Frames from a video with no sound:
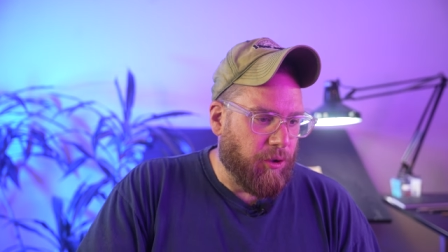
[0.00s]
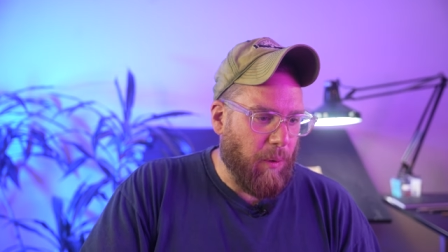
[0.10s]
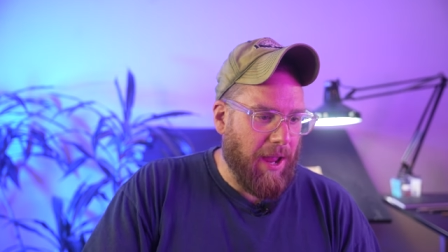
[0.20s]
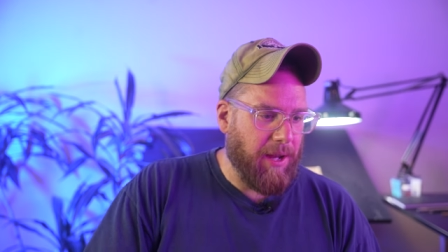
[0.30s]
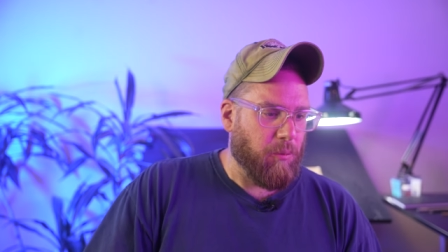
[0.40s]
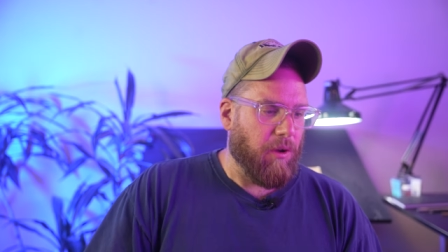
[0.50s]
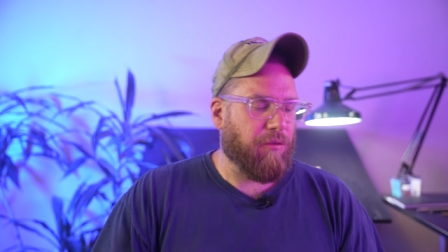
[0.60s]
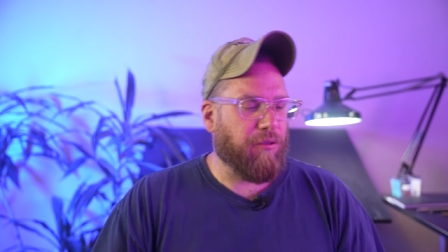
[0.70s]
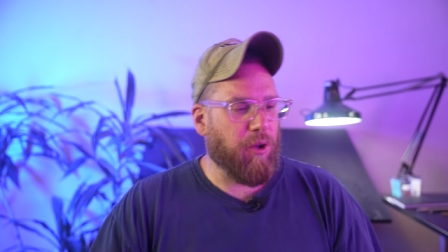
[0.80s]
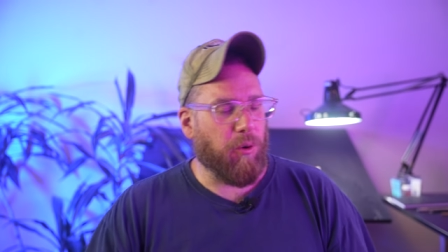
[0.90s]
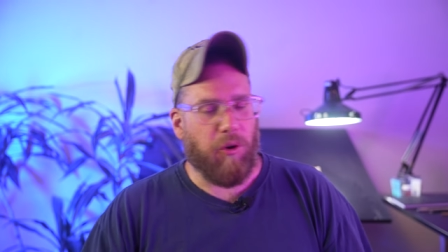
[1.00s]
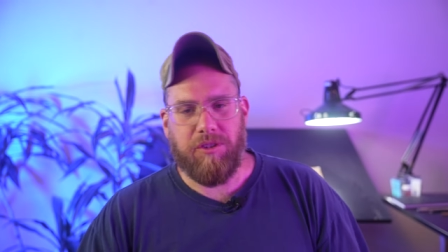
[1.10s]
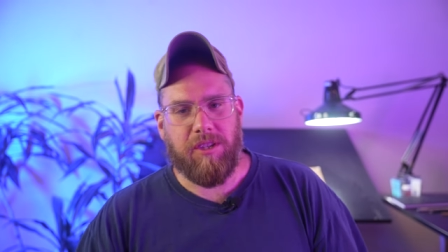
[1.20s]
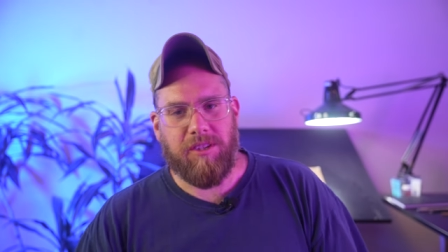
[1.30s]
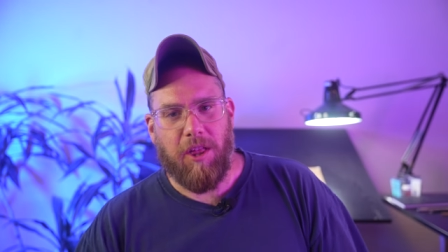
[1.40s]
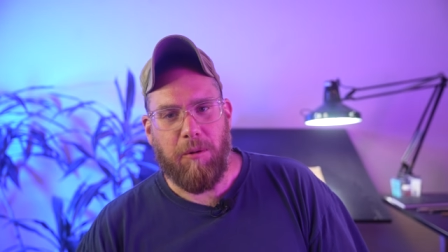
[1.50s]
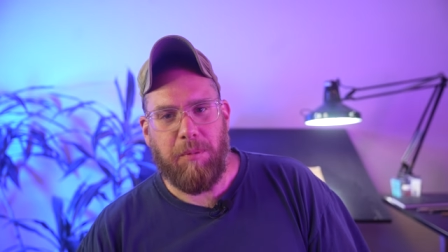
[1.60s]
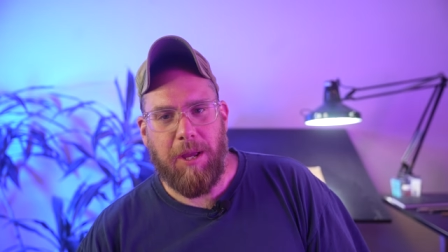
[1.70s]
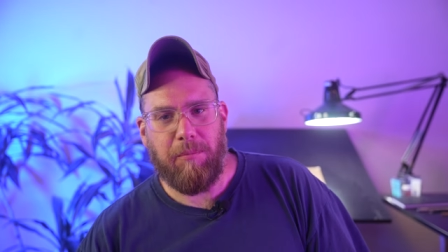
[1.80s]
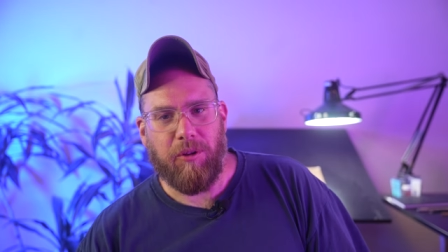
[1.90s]
great with funerals as other
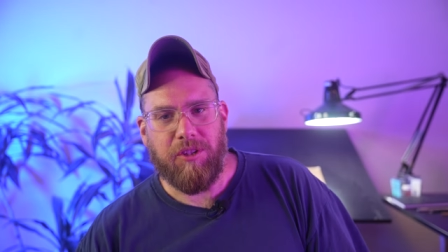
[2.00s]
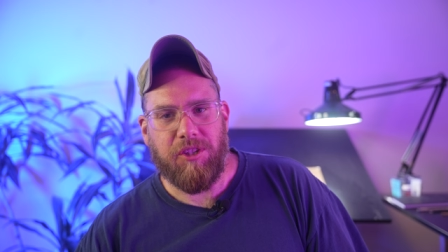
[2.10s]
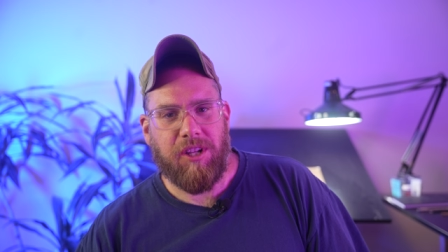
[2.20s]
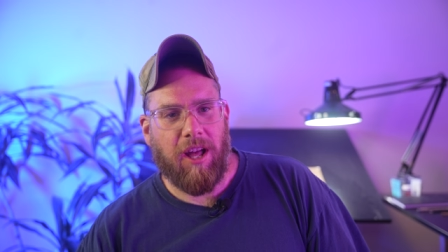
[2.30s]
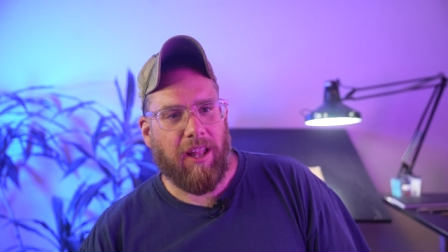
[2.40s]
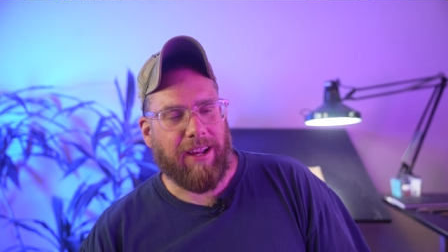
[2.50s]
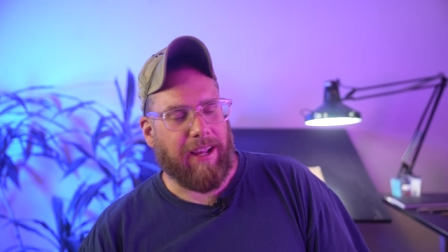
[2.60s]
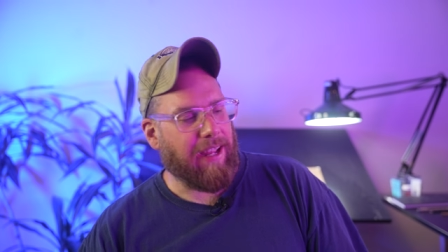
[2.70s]
people. It's just kind of like a